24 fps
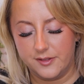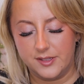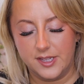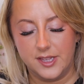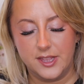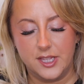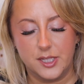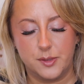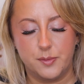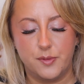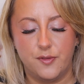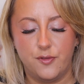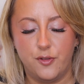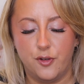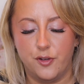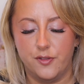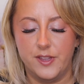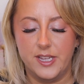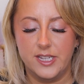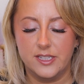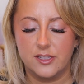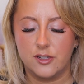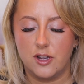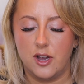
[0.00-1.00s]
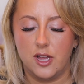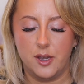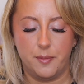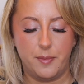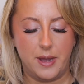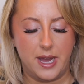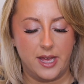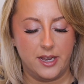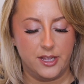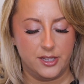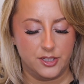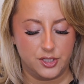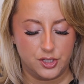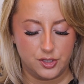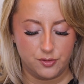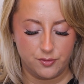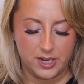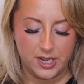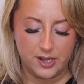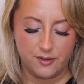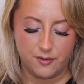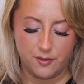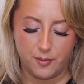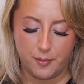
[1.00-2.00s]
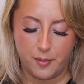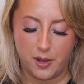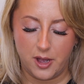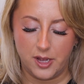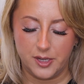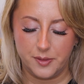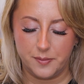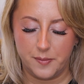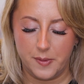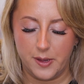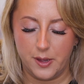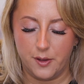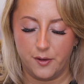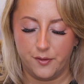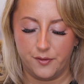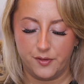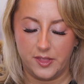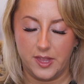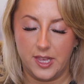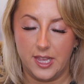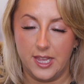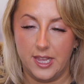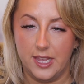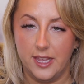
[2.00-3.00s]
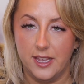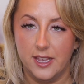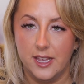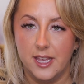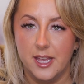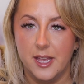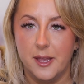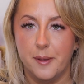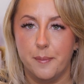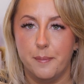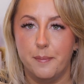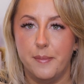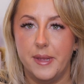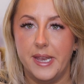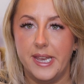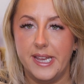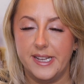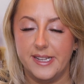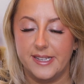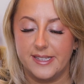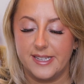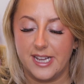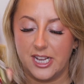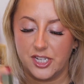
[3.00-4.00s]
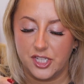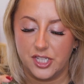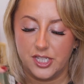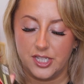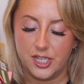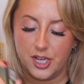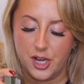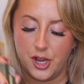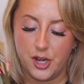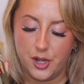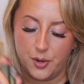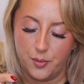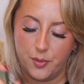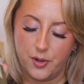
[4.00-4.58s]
said this before, and these kind of palettes really remind me of the mini Natasha Denona